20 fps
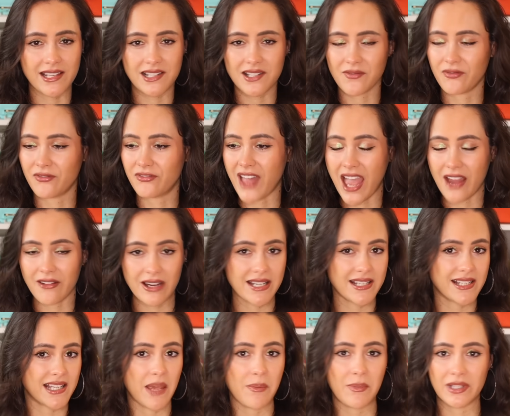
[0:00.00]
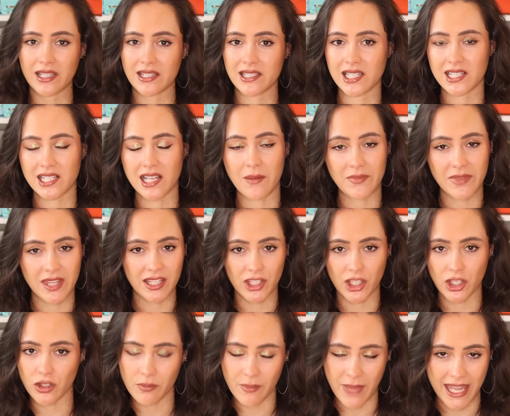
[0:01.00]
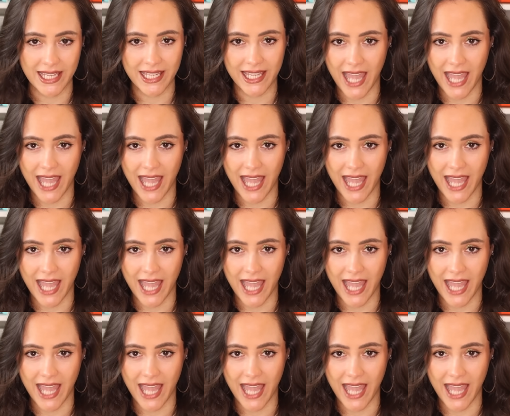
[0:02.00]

is very similar to something that you may